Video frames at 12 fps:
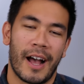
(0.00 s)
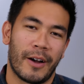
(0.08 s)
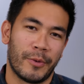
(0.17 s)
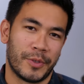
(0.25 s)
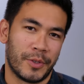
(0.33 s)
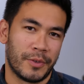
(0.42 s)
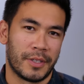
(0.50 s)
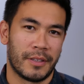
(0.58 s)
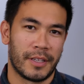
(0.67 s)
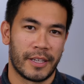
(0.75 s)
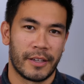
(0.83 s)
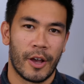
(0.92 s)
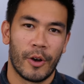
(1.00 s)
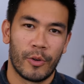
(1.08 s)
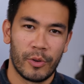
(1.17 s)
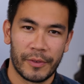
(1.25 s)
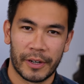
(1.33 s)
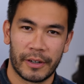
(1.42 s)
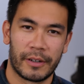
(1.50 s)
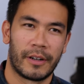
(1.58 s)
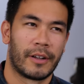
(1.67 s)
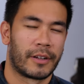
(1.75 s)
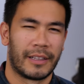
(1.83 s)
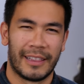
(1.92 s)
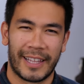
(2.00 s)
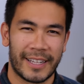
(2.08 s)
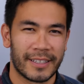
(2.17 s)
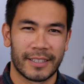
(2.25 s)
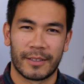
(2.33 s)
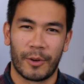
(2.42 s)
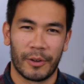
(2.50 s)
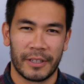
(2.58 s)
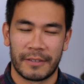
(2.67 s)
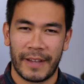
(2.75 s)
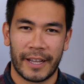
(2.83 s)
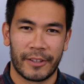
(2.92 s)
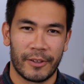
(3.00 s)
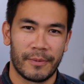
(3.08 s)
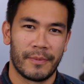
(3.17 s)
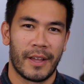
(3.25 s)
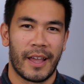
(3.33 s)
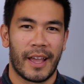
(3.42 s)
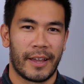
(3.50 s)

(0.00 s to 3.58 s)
I was using the Hoover Lynx cordless vacuum,